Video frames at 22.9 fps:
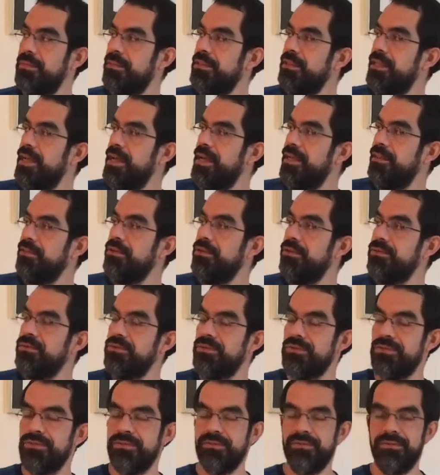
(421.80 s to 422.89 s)
The head
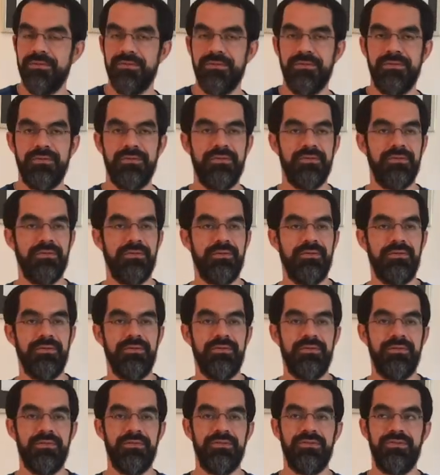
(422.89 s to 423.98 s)
goes
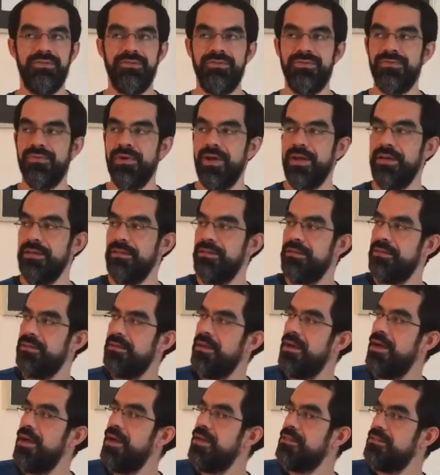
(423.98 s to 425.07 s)
to the right
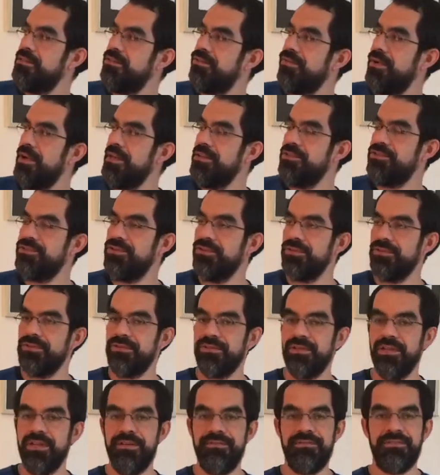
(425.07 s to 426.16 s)
as the right shoulder
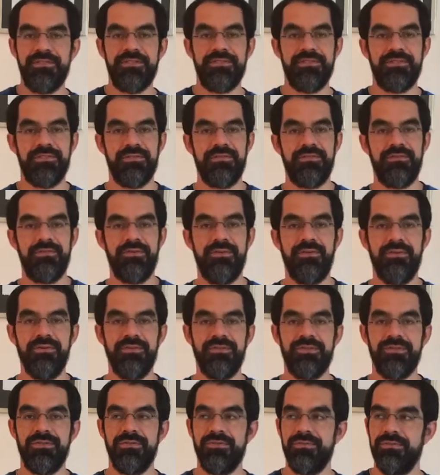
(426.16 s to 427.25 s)
lifts
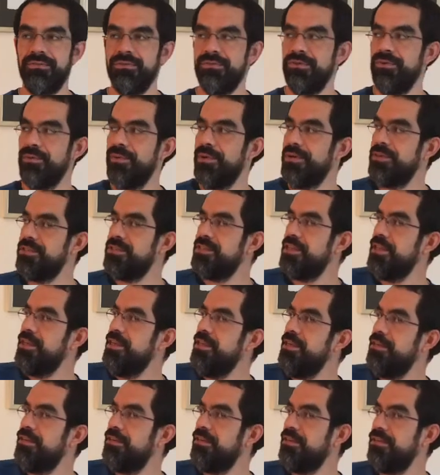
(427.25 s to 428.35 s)
also towards the
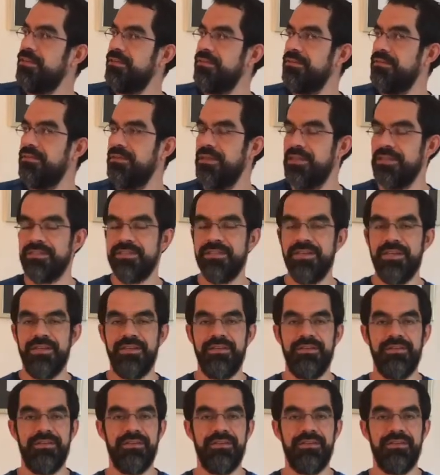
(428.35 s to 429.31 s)
ear, let's say.